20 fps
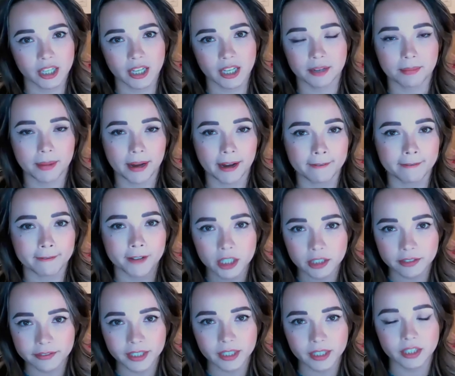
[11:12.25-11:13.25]
You got to make
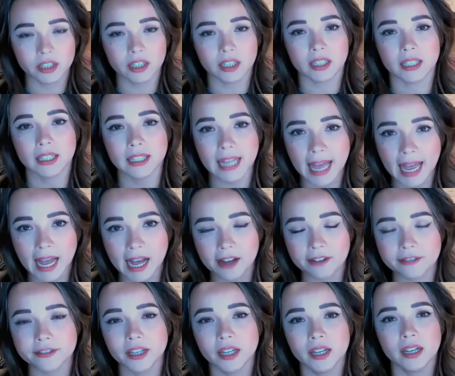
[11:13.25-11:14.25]
fun of it. You got to
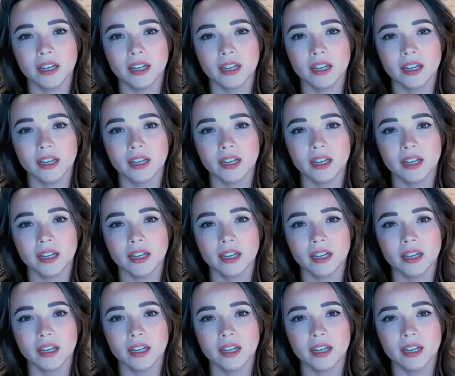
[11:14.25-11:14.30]
laugh,